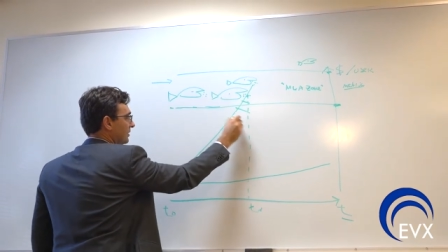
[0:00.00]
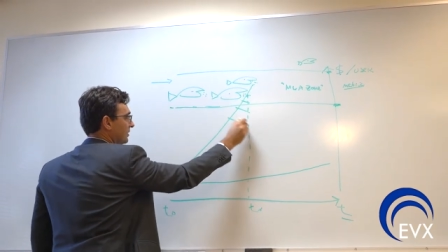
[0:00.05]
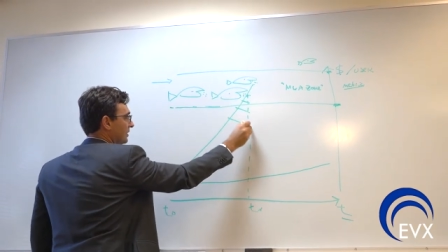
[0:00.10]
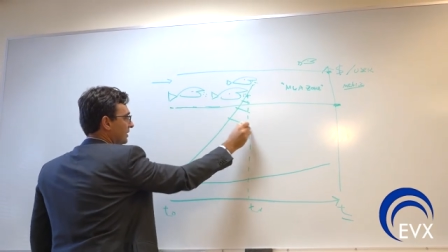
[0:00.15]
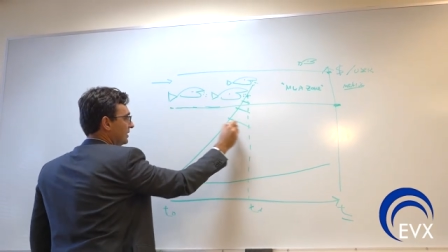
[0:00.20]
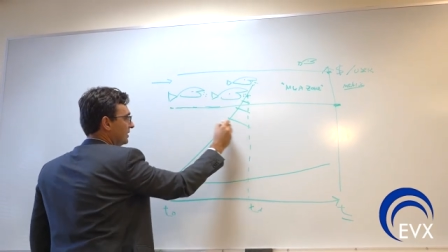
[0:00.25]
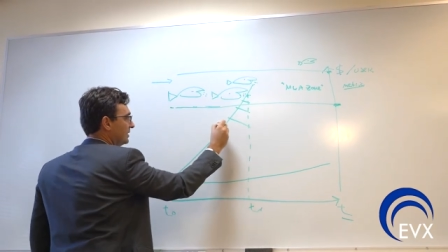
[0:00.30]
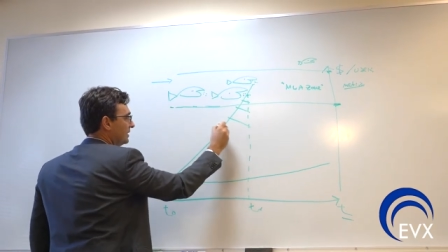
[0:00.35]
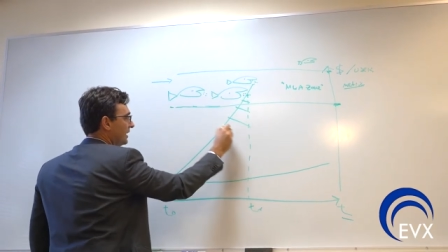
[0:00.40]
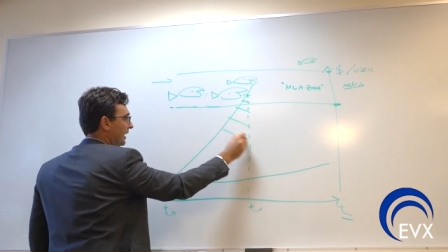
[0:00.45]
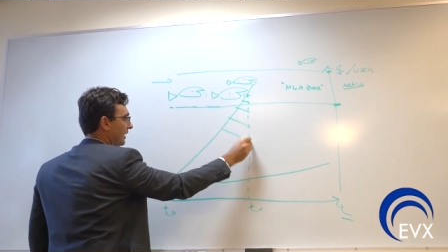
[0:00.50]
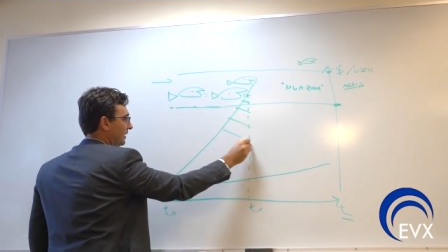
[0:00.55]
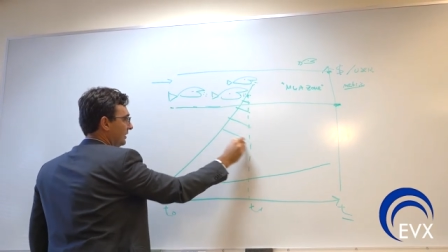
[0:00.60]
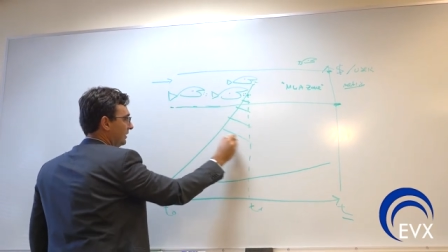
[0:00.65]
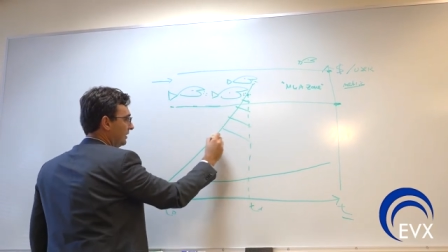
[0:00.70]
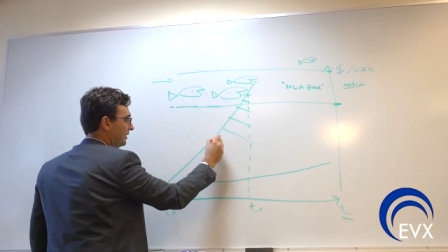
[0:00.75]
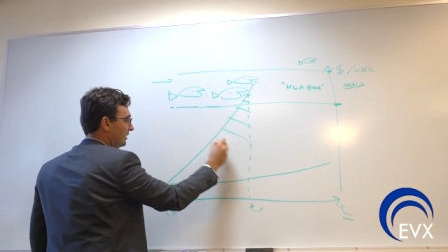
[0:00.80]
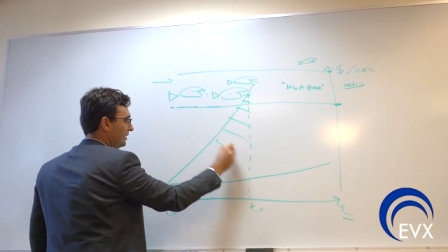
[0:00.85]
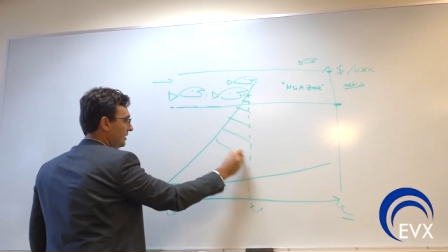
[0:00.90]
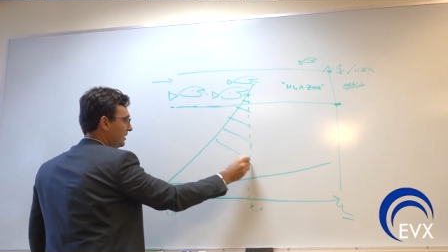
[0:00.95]
this
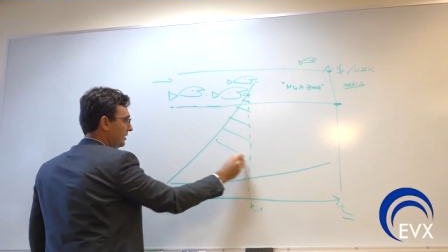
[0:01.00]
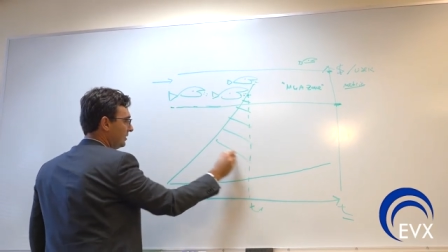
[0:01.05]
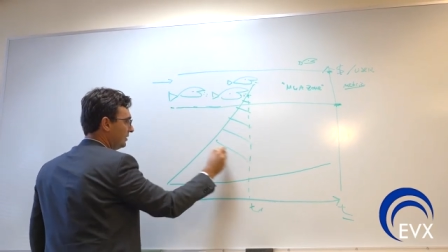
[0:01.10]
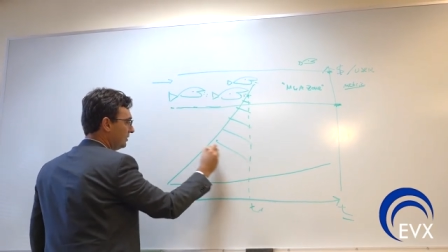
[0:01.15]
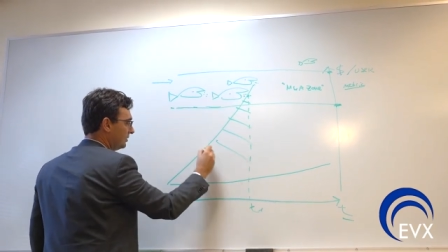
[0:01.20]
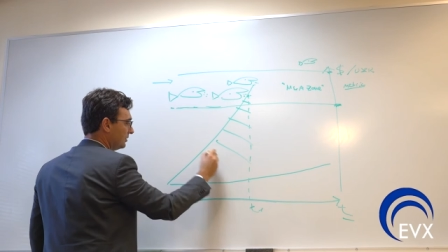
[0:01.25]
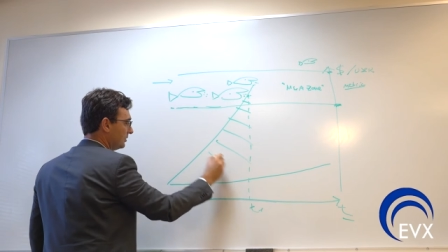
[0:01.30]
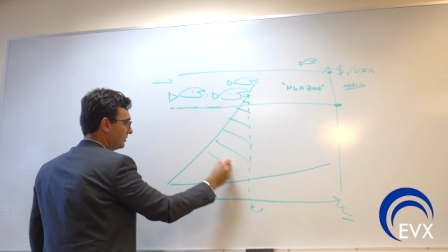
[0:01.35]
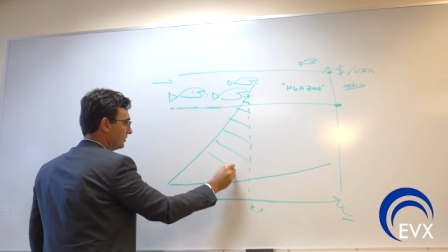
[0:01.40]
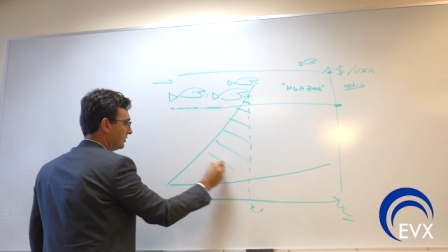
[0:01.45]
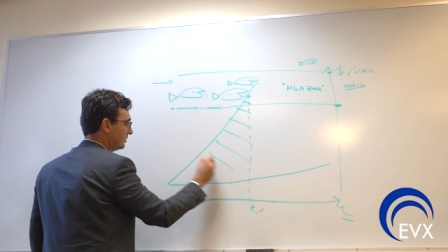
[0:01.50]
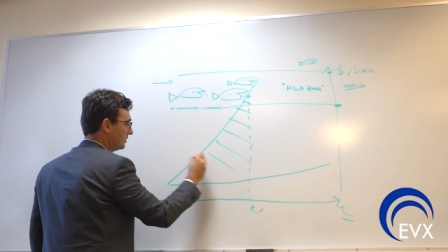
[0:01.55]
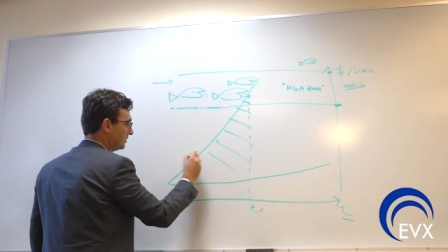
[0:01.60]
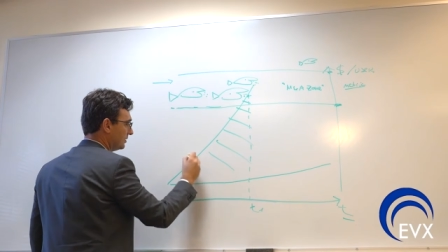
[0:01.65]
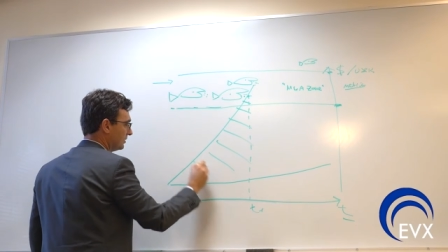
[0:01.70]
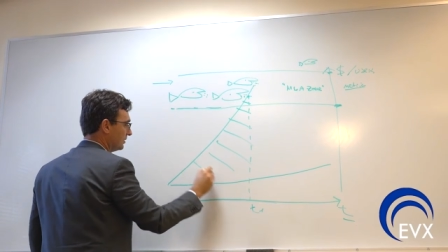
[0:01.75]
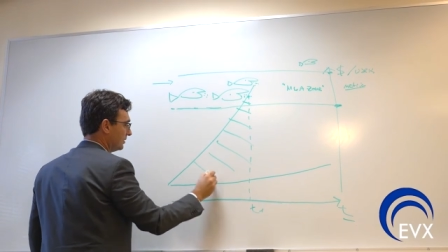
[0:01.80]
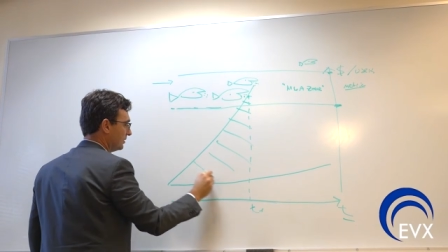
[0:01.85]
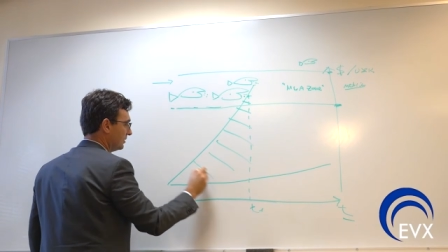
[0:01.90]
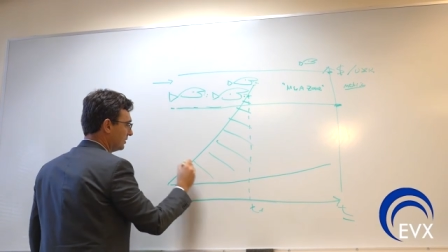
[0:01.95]
delta here
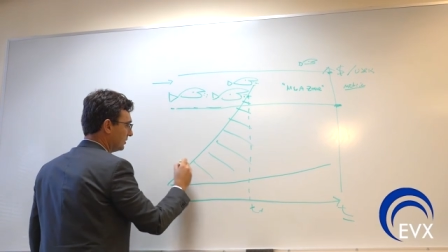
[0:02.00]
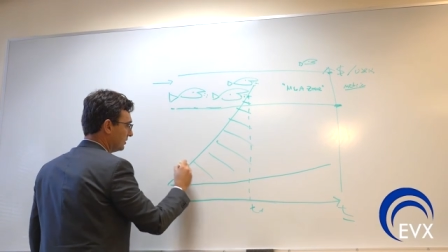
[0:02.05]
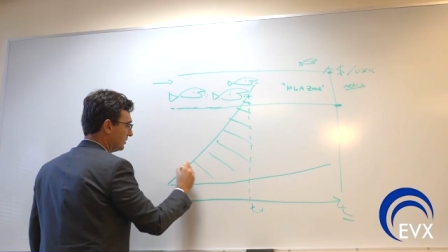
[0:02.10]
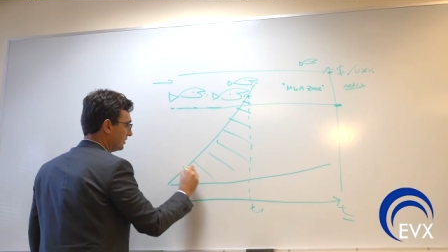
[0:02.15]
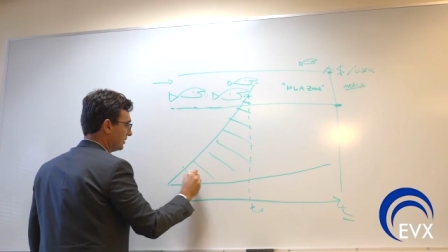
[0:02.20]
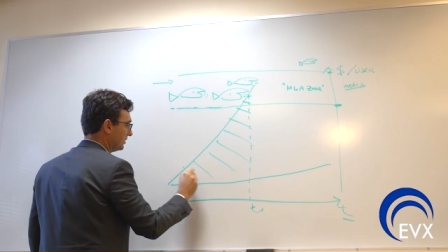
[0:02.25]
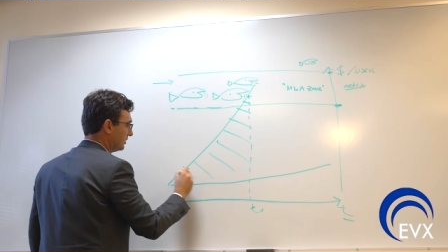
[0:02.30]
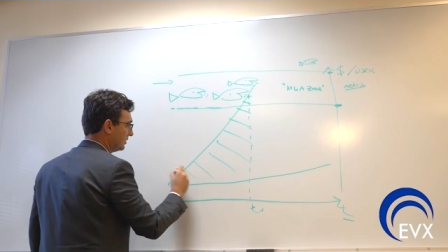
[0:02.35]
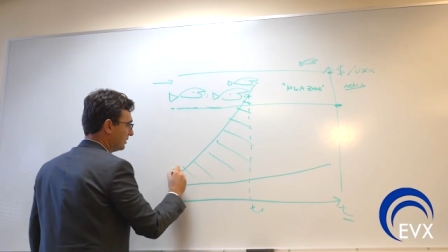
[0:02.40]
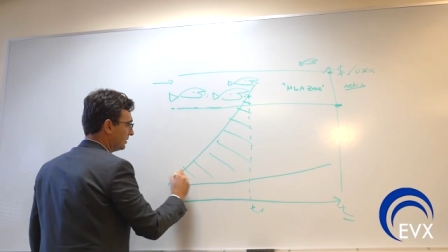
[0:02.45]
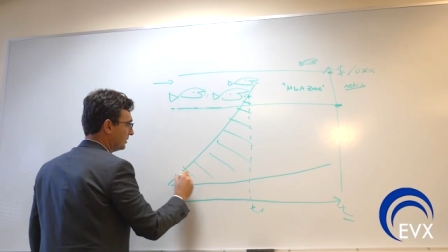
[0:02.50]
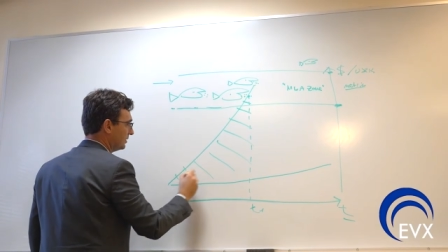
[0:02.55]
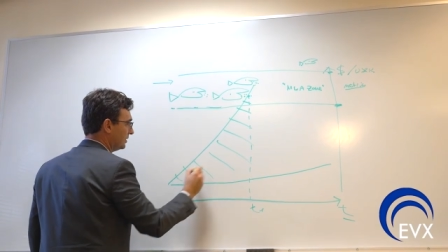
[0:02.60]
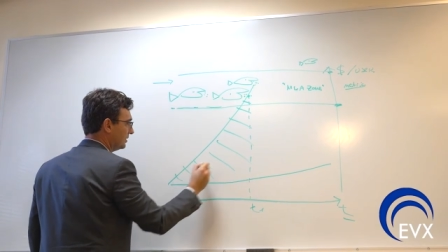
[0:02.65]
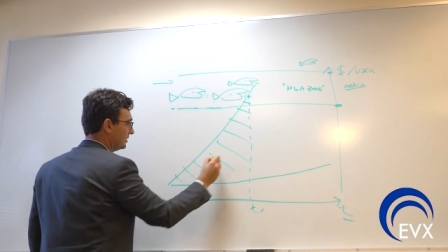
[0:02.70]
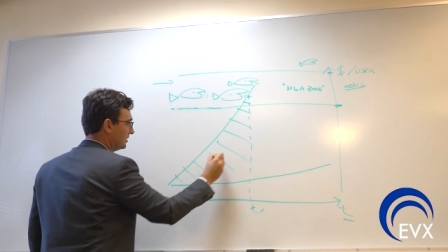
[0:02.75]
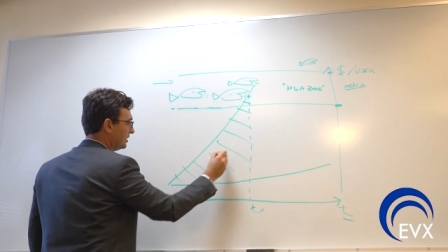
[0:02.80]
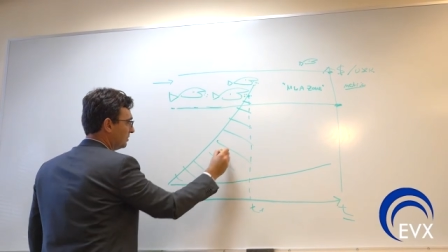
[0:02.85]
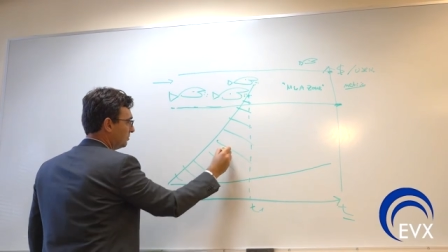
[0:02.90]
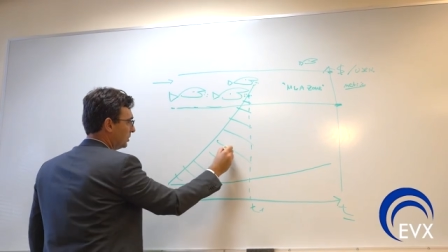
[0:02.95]

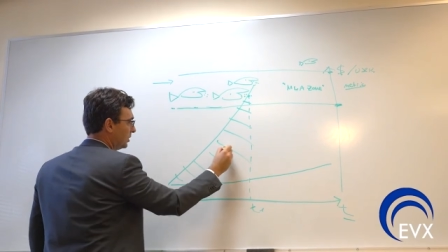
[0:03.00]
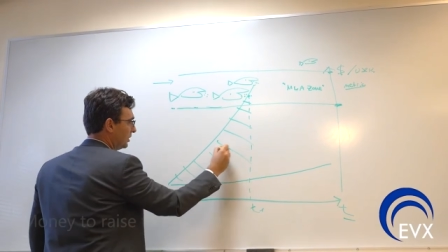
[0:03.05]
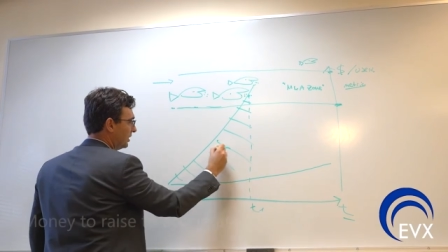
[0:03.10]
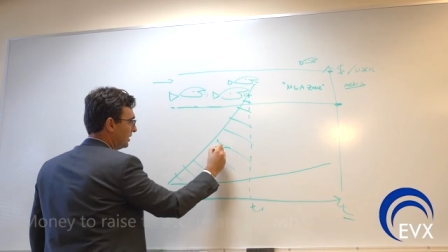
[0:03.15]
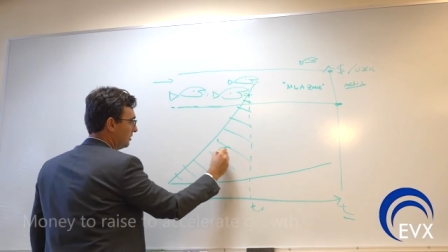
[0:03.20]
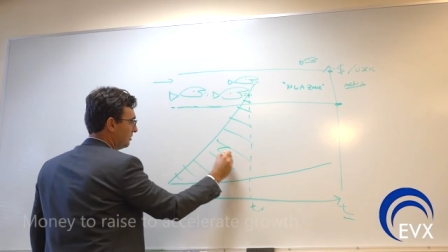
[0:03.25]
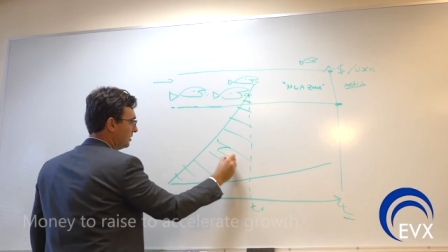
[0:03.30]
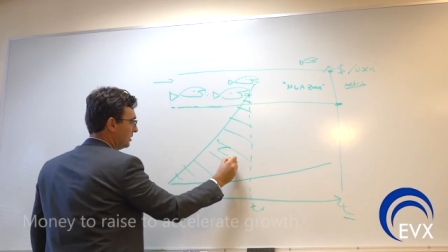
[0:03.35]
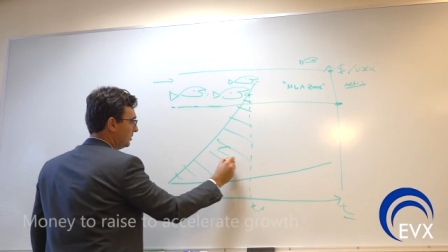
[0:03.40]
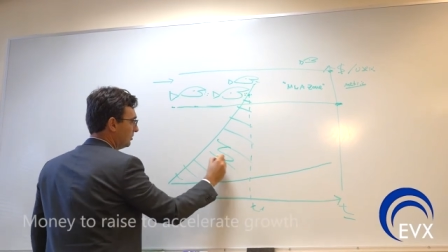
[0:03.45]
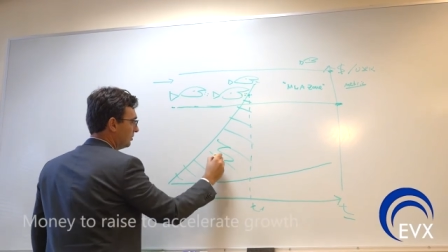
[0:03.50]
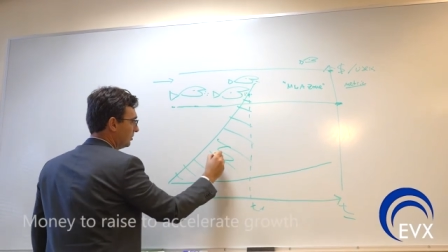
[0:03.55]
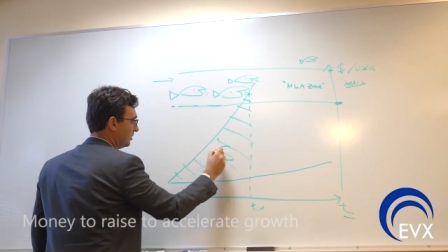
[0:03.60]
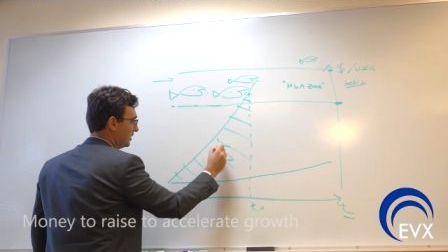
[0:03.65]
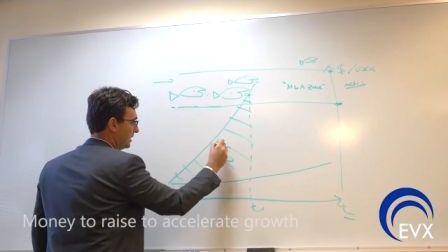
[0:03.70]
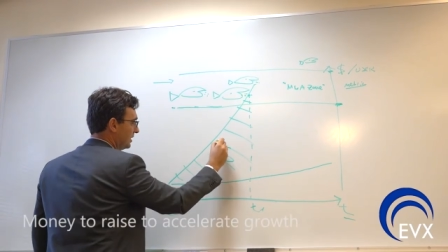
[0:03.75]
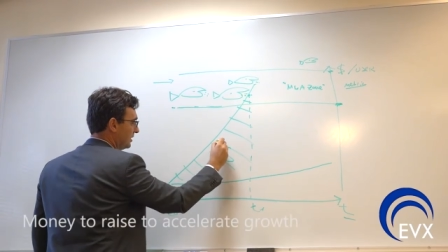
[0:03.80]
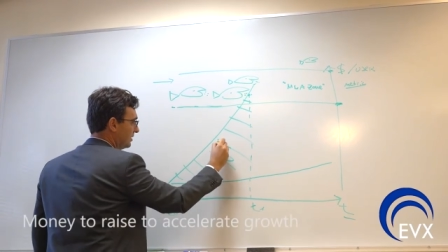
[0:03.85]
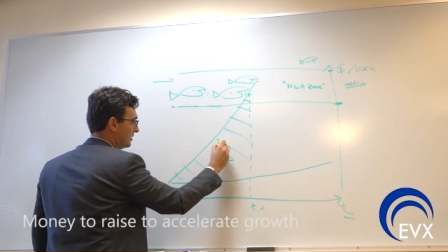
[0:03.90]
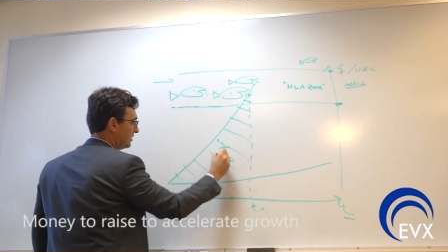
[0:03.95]
is the money you need to
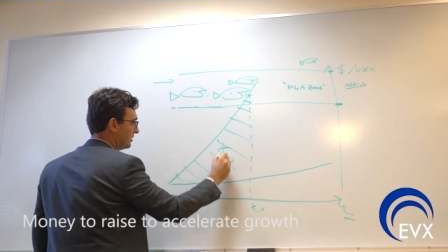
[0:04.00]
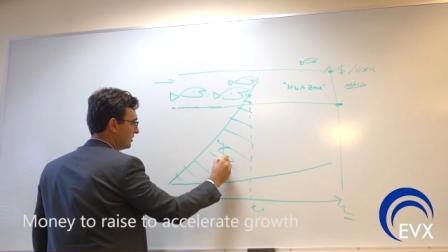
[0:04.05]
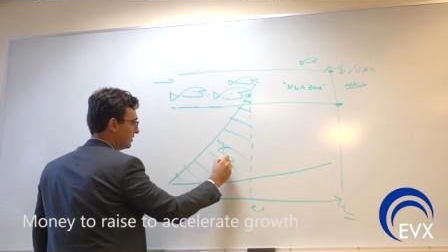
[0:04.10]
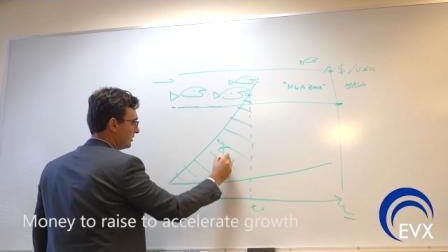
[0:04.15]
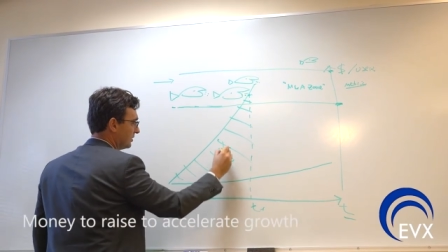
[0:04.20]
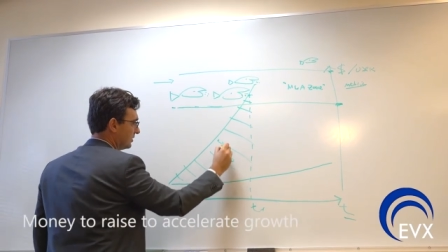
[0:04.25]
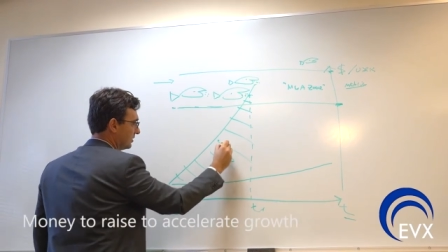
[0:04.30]
raise.